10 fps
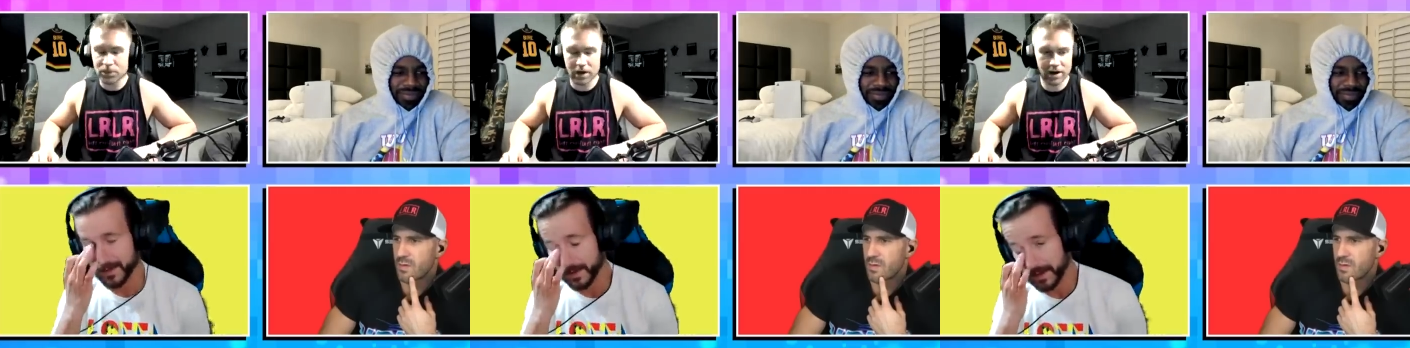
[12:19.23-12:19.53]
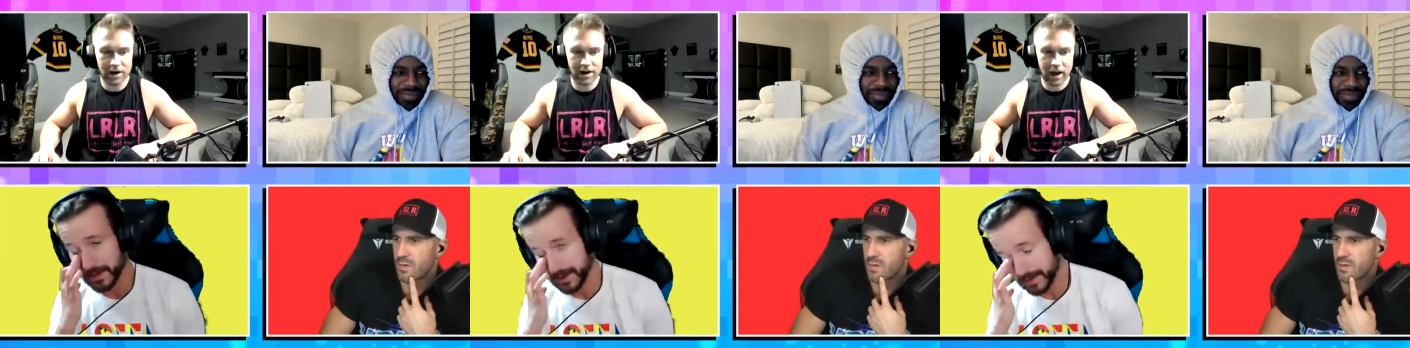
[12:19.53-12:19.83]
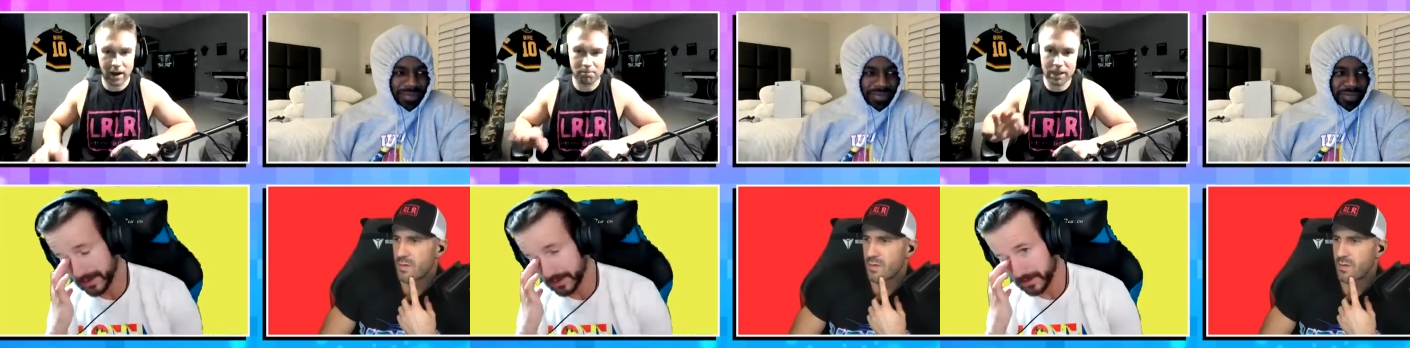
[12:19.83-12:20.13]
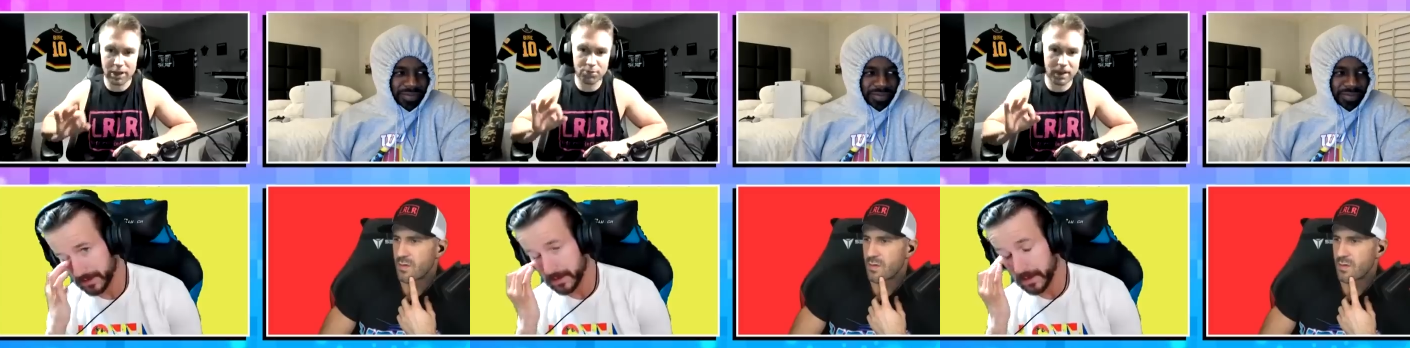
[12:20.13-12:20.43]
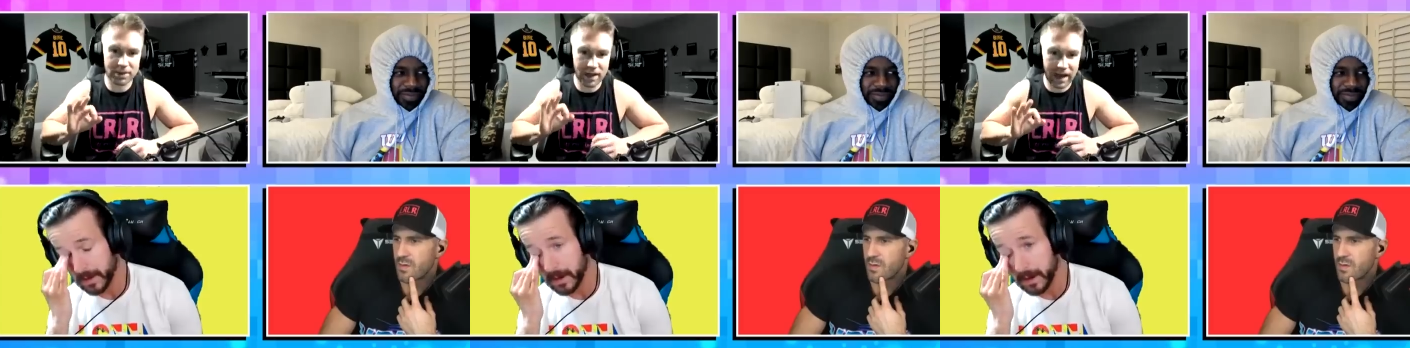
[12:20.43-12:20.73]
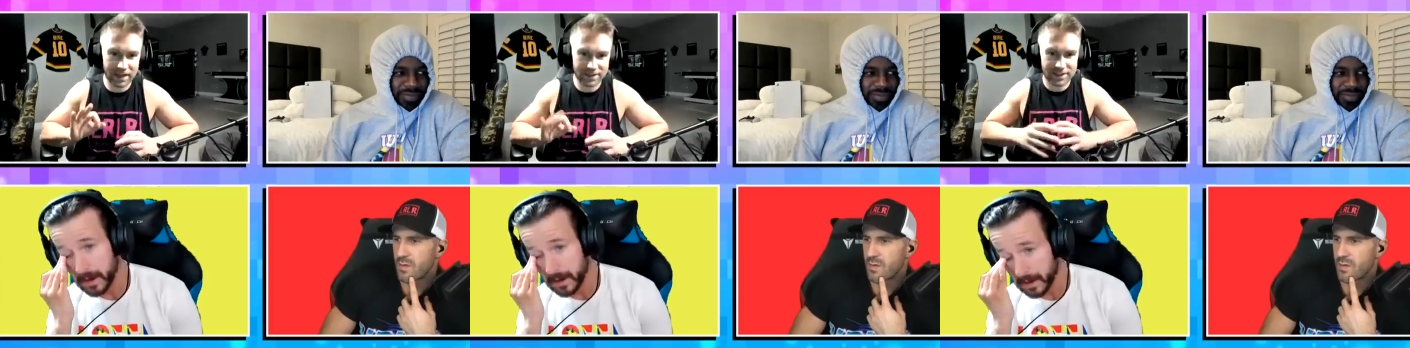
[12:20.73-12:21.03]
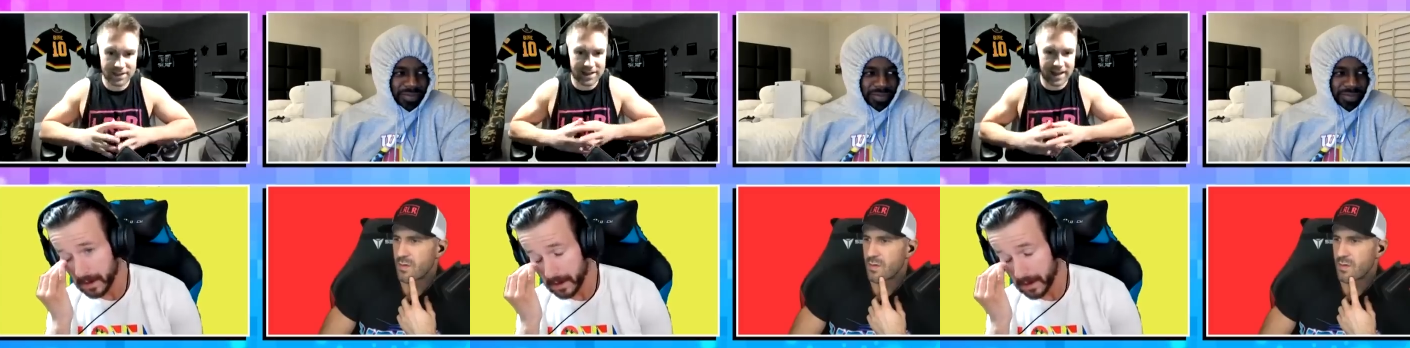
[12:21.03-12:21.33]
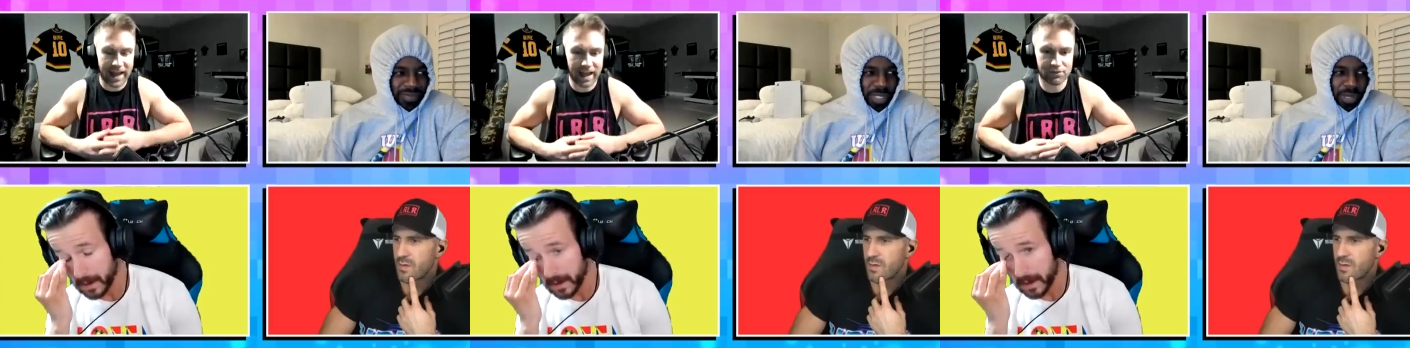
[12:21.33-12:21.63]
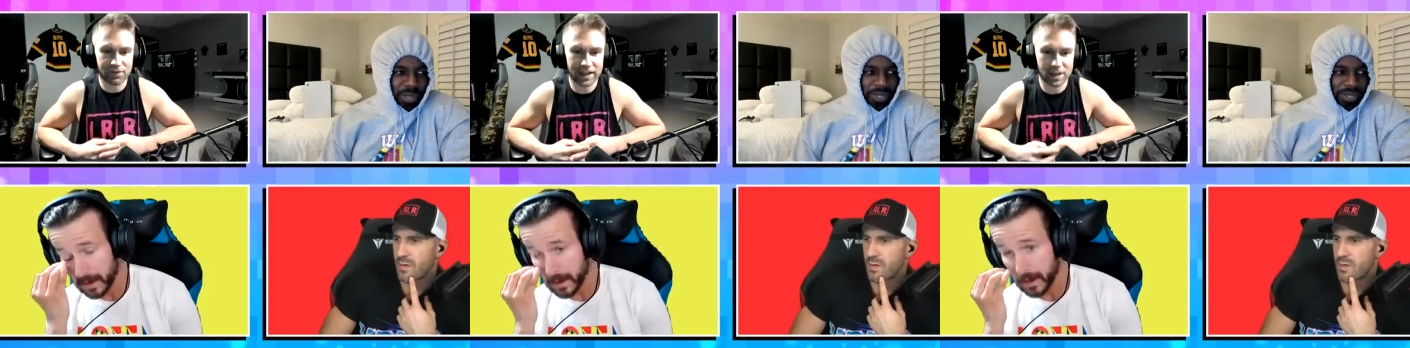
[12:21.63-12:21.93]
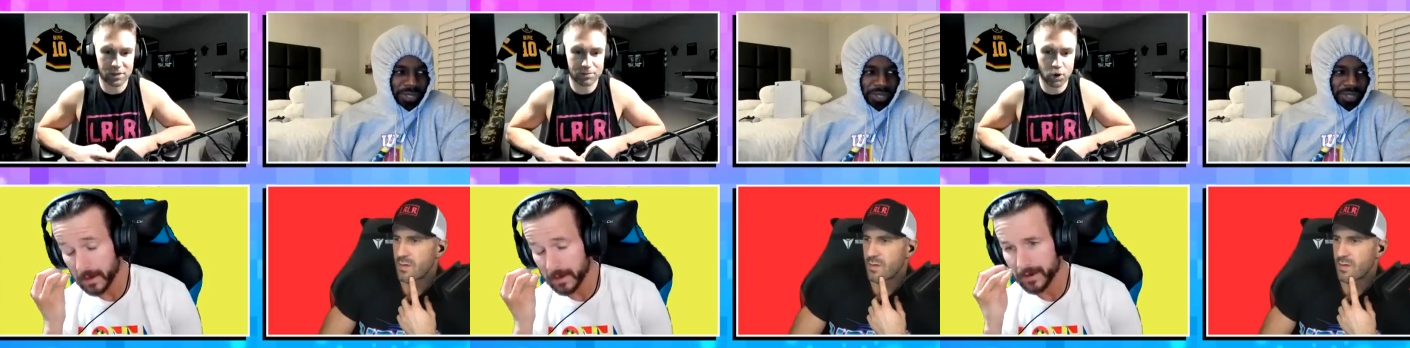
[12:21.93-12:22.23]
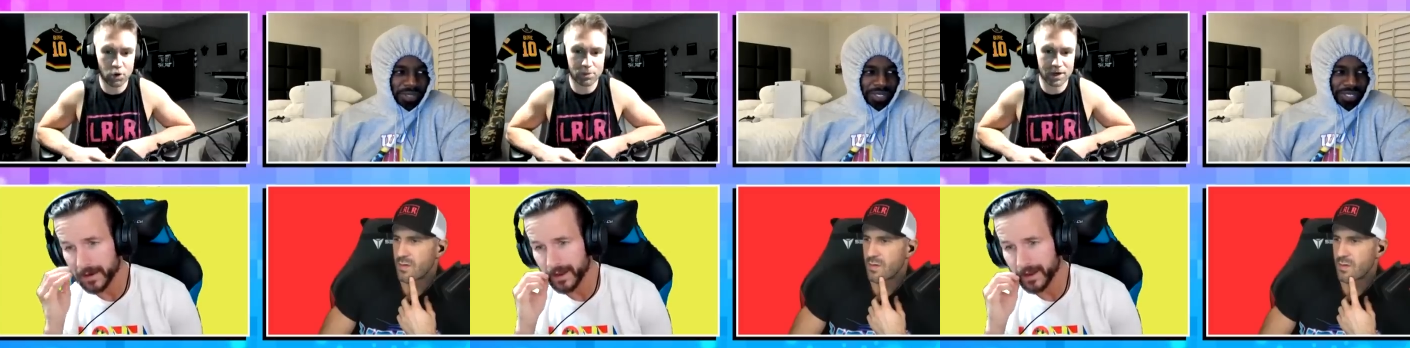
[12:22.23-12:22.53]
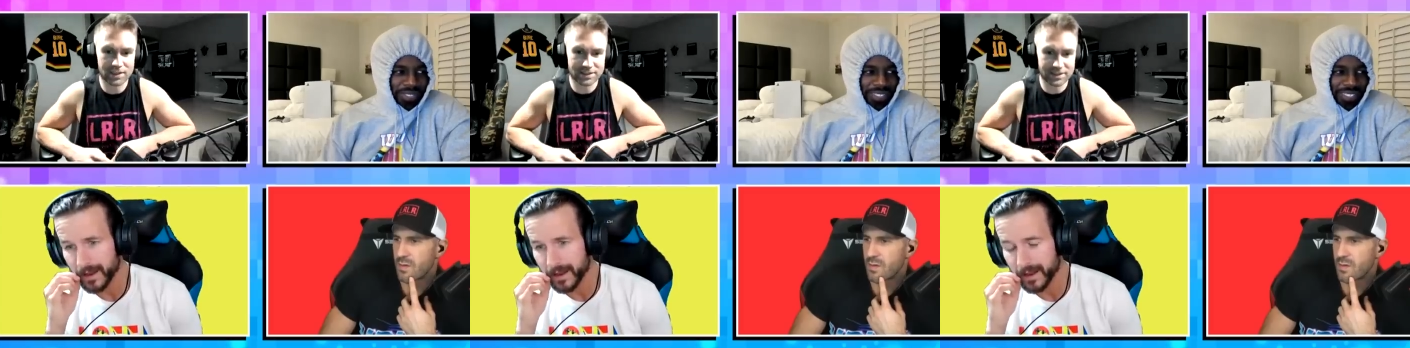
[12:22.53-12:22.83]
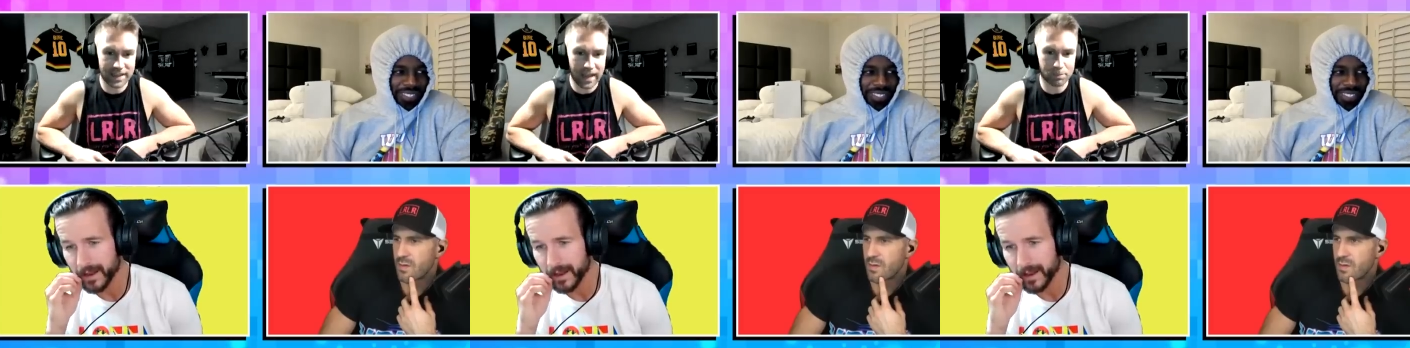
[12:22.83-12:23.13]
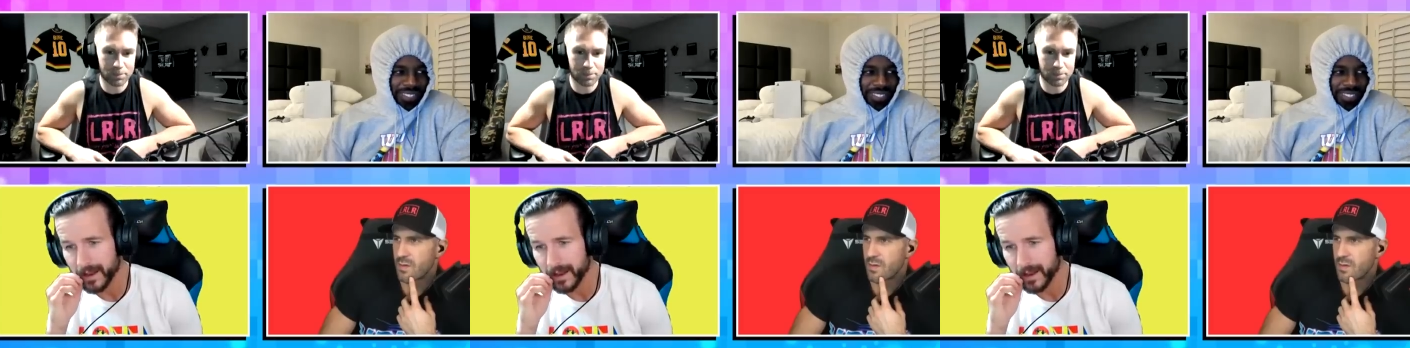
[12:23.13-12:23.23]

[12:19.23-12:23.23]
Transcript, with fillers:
Speaker 1: Uh, I may or may not have Uh-oh. a Pokemon Snap